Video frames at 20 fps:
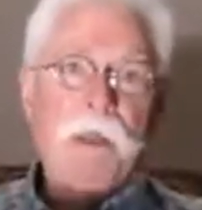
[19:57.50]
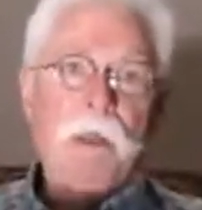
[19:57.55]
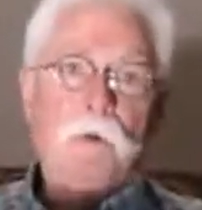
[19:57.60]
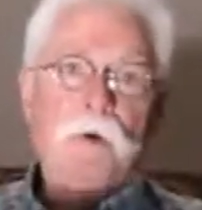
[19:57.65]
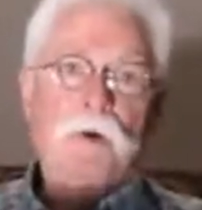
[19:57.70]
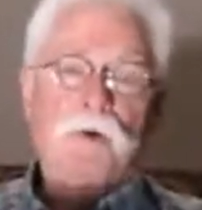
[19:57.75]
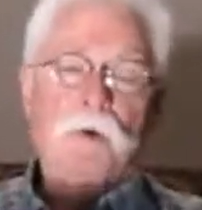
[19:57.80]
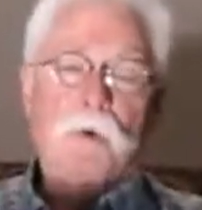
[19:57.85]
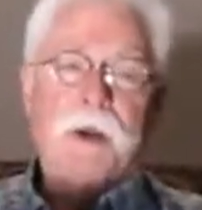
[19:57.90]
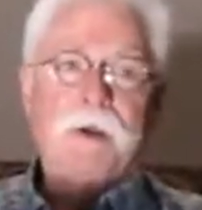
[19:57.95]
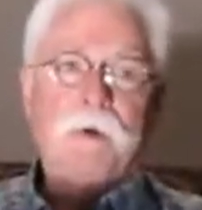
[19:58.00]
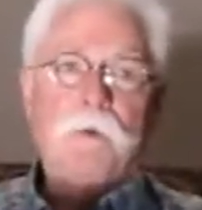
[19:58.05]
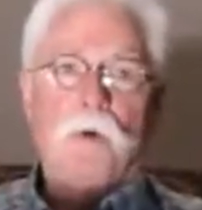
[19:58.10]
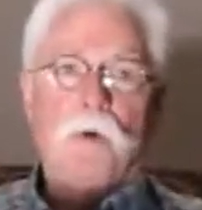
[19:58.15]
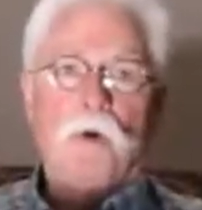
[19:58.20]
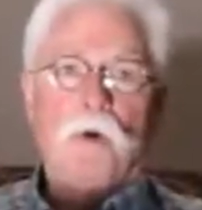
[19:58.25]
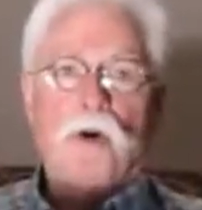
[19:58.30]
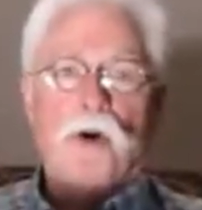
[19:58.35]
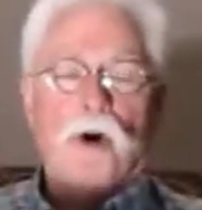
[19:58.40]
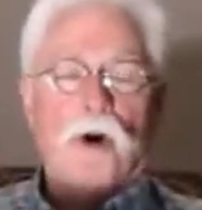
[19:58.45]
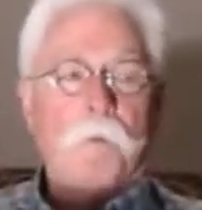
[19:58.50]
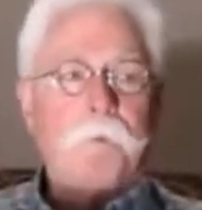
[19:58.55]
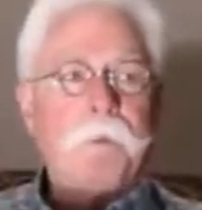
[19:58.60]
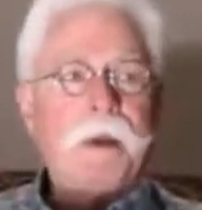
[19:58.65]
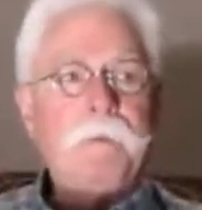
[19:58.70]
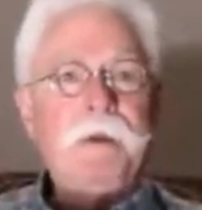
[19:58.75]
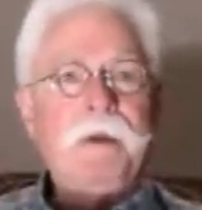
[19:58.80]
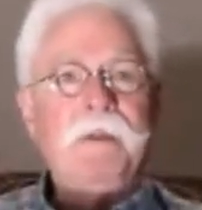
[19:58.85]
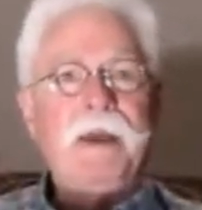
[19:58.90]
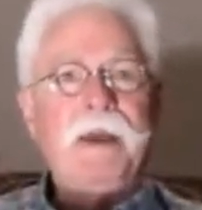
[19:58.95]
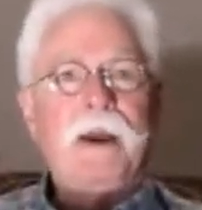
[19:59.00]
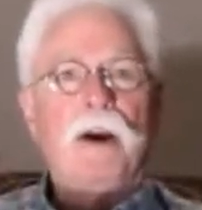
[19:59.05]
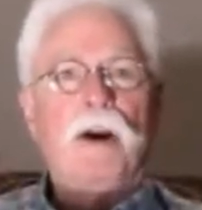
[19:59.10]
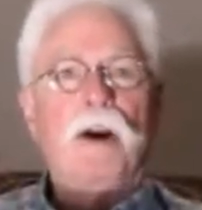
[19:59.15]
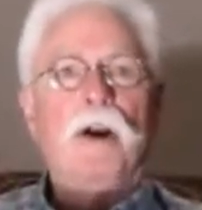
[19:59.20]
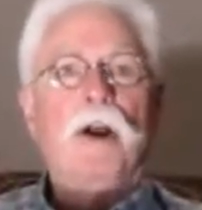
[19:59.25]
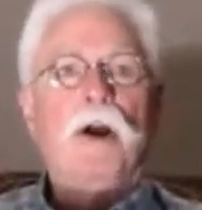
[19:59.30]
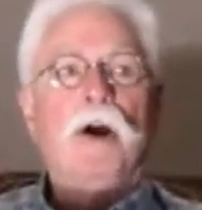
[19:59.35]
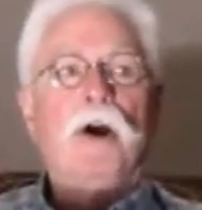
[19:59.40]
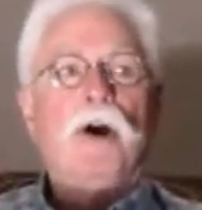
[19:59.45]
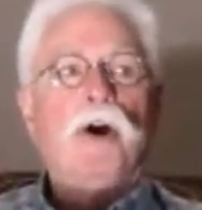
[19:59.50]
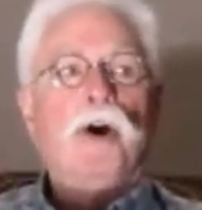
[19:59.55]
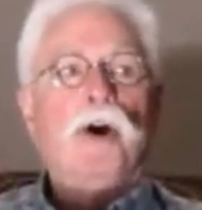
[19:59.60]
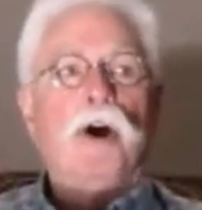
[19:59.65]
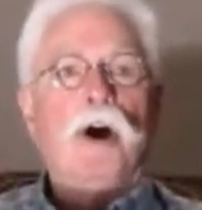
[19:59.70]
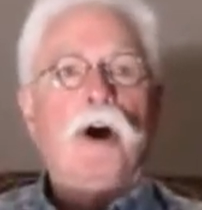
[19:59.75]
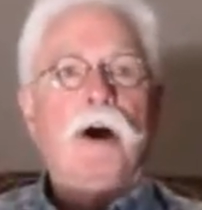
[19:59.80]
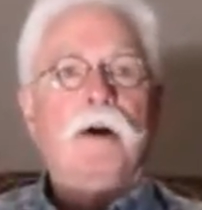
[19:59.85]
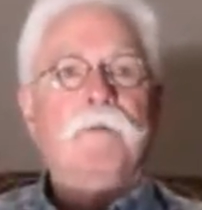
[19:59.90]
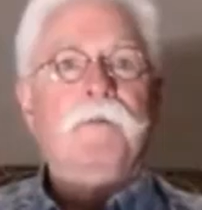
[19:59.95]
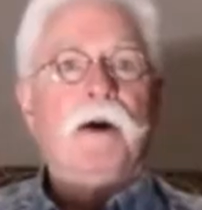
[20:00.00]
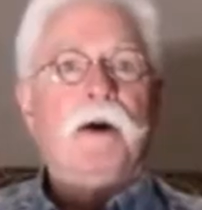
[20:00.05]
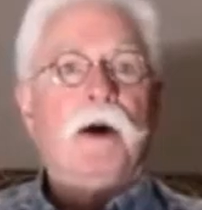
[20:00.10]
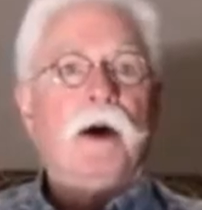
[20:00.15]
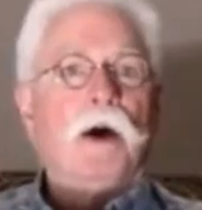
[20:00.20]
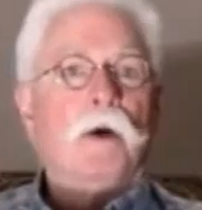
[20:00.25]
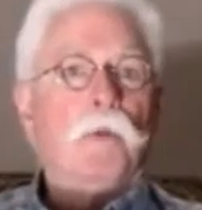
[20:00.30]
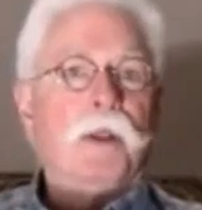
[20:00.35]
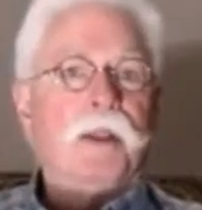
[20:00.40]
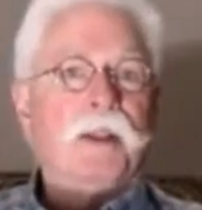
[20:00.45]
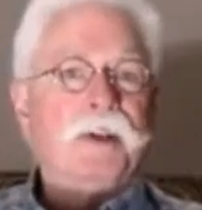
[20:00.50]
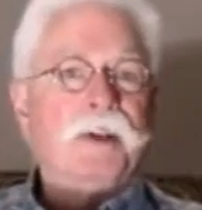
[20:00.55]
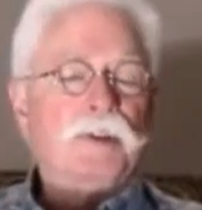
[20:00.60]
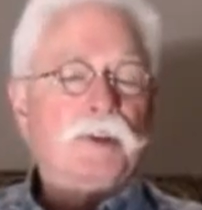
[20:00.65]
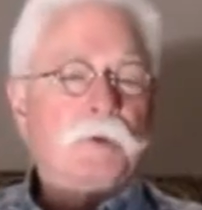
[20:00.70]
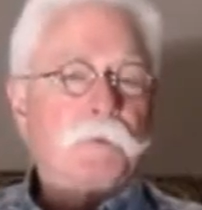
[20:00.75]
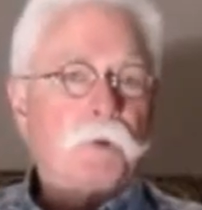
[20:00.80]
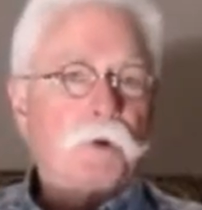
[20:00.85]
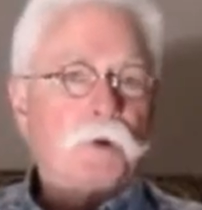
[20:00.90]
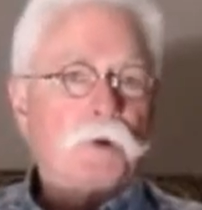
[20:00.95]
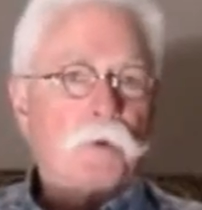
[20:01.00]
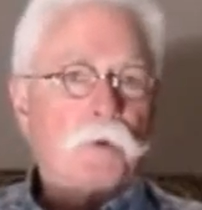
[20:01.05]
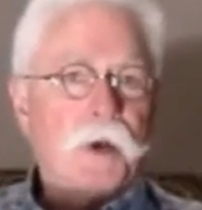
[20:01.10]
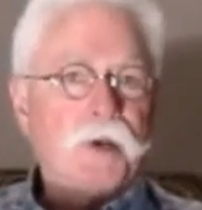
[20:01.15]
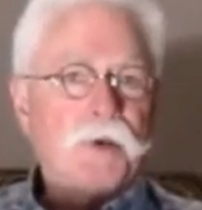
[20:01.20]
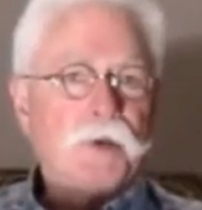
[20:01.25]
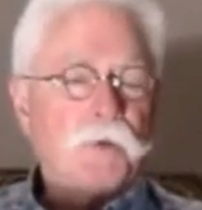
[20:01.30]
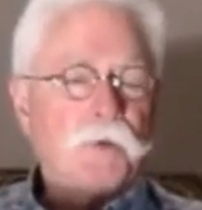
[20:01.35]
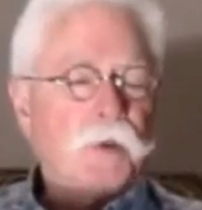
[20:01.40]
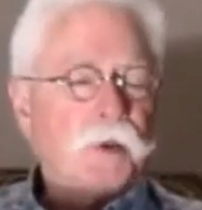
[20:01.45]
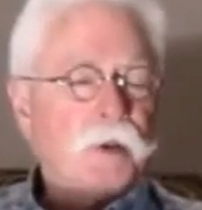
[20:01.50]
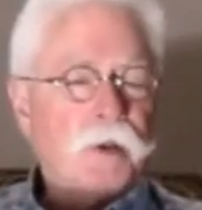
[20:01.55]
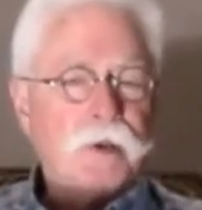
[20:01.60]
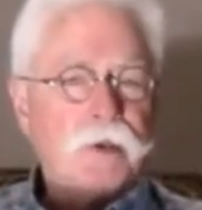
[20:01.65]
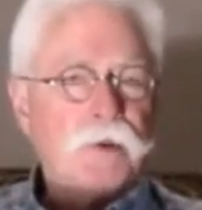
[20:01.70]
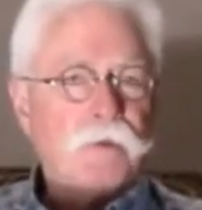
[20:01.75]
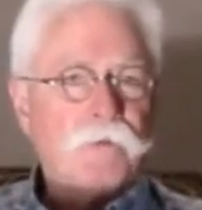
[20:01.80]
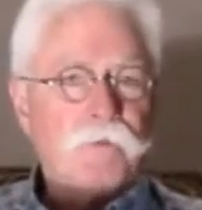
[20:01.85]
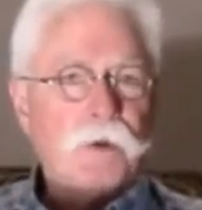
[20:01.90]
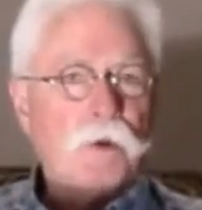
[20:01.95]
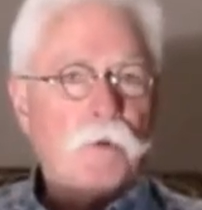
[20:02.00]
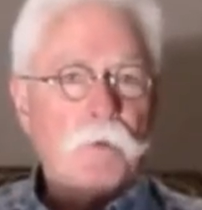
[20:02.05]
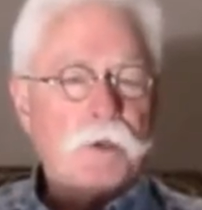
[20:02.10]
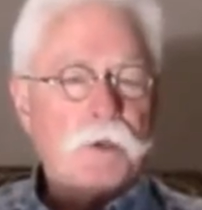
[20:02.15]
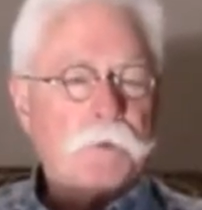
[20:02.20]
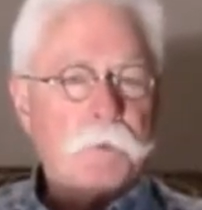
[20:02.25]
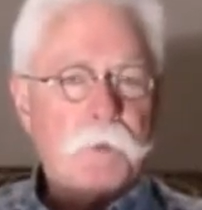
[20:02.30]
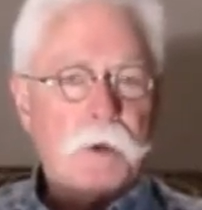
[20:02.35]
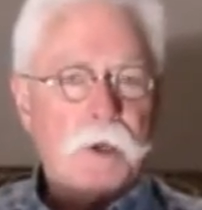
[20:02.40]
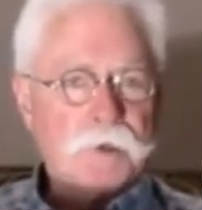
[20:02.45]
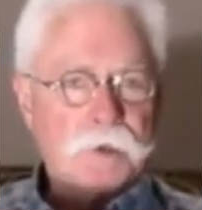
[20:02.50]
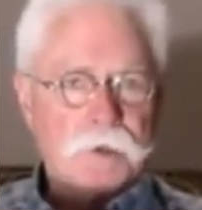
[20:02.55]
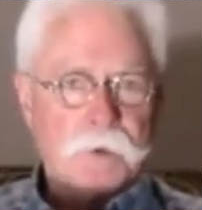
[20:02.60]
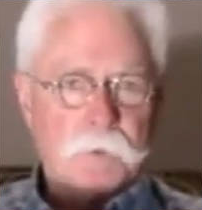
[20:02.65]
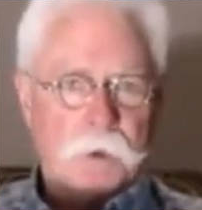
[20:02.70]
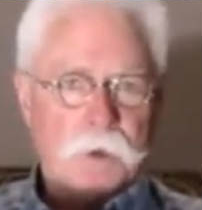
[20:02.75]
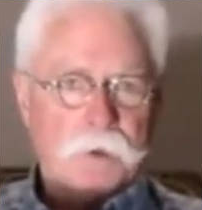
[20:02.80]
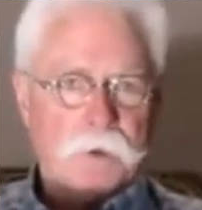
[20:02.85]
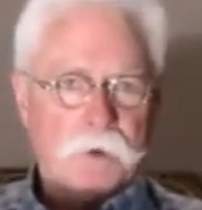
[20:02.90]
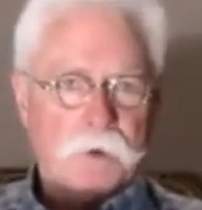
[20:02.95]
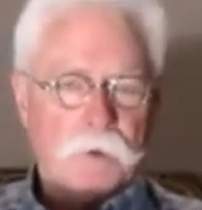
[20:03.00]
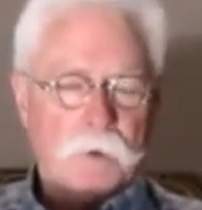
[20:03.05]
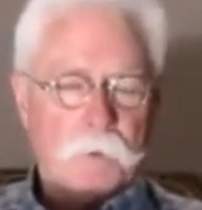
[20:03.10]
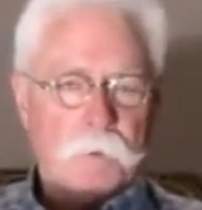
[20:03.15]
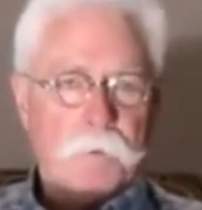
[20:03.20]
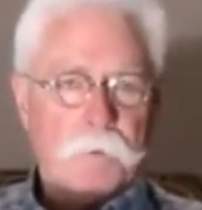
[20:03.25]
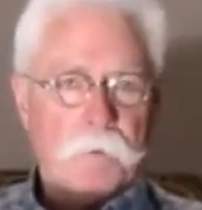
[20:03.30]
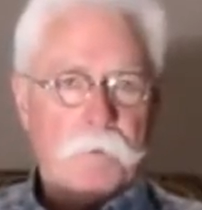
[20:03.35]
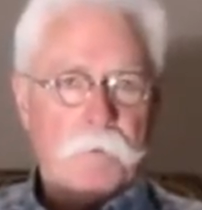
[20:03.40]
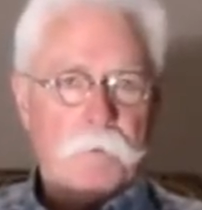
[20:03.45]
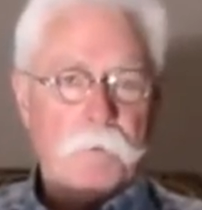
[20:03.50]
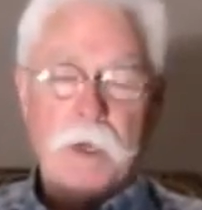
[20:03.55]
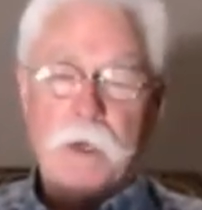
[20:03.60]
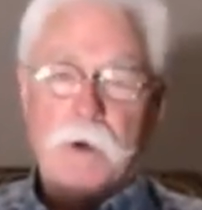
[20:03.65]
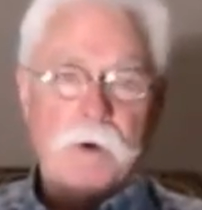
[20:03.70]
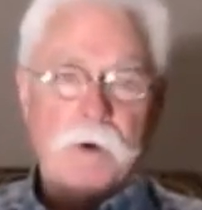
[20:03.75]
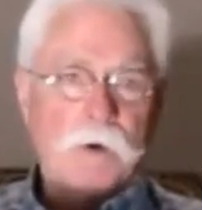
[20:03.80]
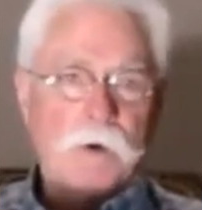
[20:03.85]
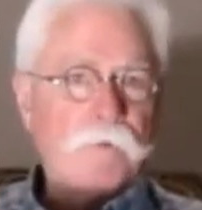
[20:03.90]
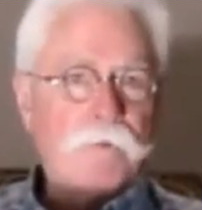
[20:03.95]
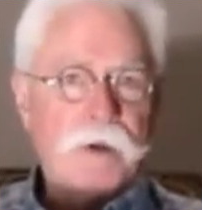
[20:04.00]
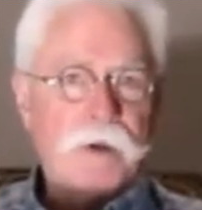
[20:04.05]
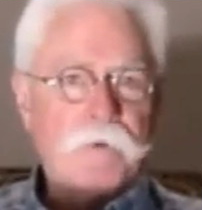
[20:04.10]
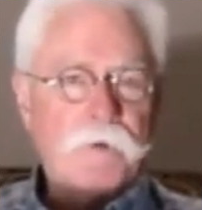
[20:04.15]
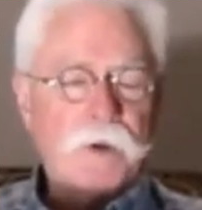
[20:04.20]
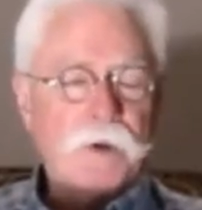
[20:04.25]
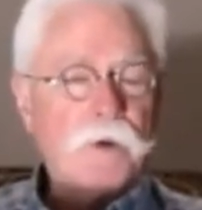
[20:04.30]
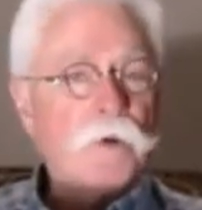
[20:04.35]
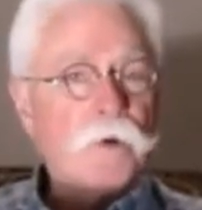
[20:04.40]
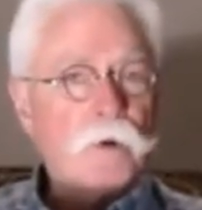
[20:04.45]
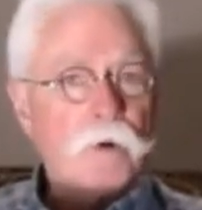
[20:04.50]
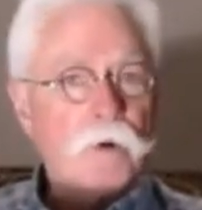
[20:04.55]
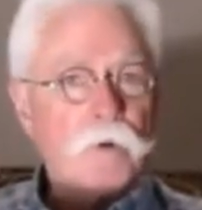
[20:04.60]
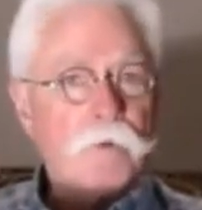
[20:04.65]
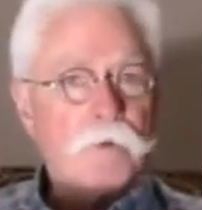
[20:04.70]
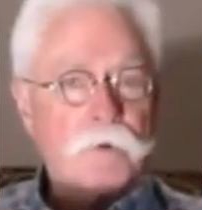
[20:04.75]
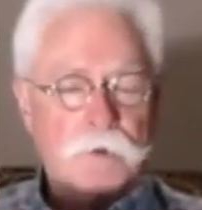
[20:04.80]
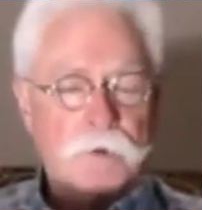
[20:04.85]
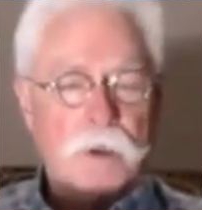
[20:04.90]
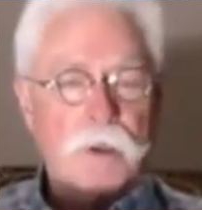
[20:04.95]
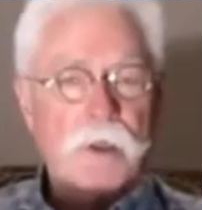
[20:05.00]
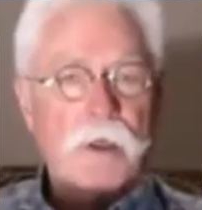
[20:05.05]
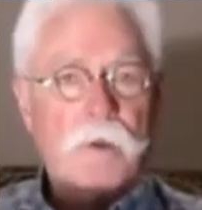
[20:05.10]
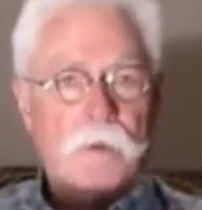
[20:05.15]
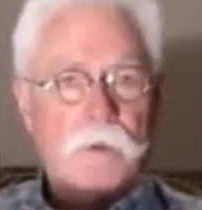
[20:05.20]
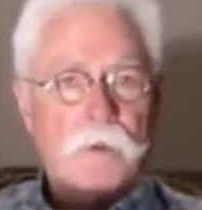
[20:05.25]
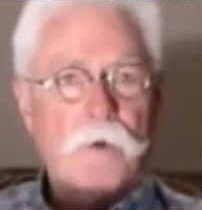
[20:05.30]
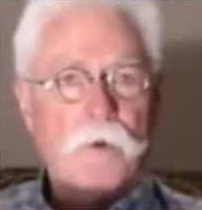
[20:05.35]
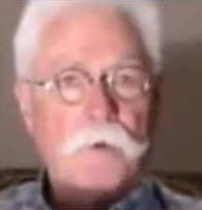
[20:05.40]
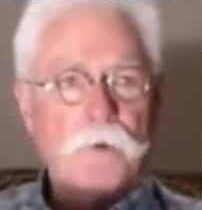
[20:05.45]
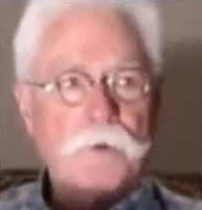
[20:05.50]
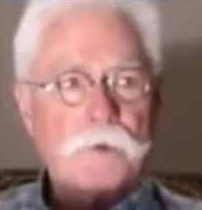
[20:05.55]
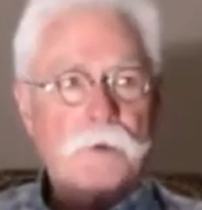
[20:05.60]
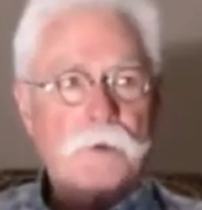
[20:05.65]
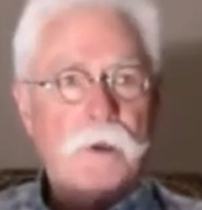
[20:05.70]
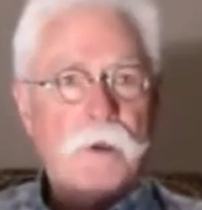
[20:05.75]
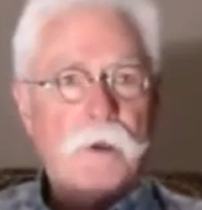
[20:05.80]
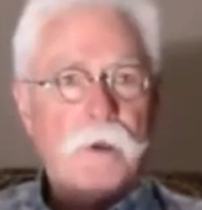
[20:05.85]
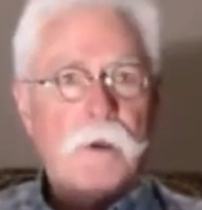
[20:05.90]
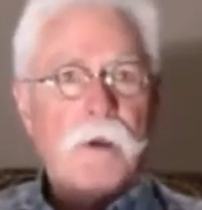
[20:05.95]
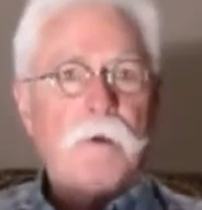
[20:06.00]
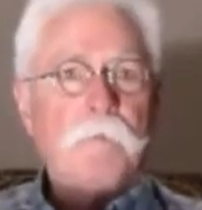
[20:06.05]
Maybe they were trained wrong. Maybe they are of a religious persuasion that doesn't feel responsible to the maker of heaven and earth. There's a lot of those.